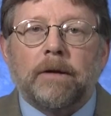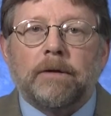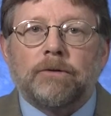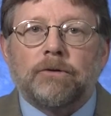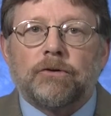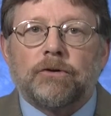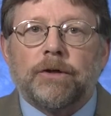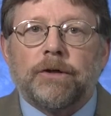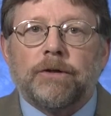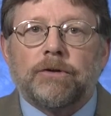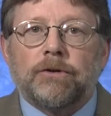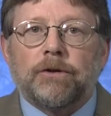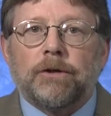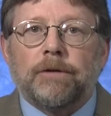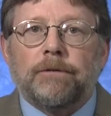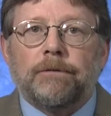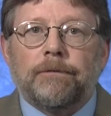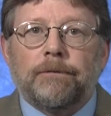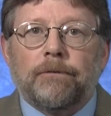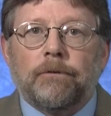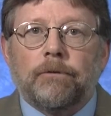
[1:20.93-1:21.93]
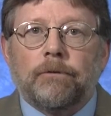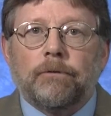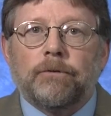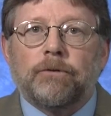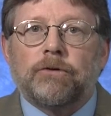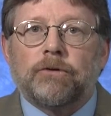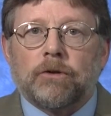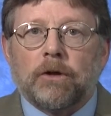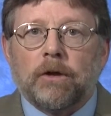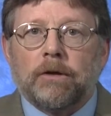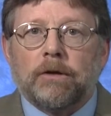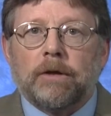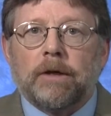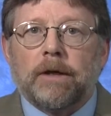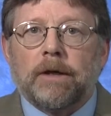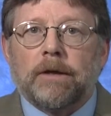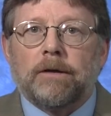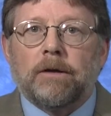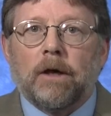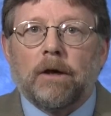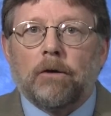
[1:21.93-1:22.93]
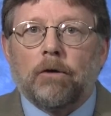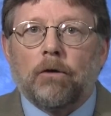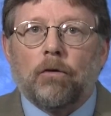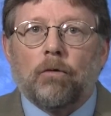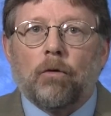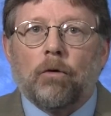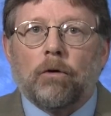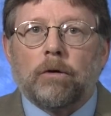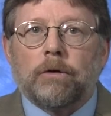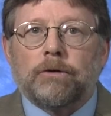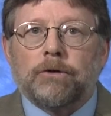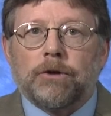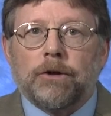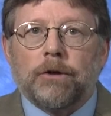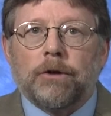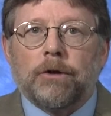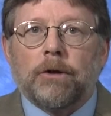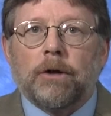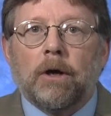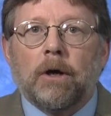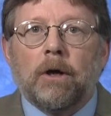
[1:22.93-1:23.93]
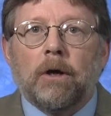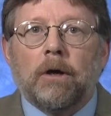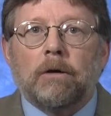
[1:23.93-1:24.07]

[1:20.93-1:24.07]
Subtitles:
ccfoodsunday.org,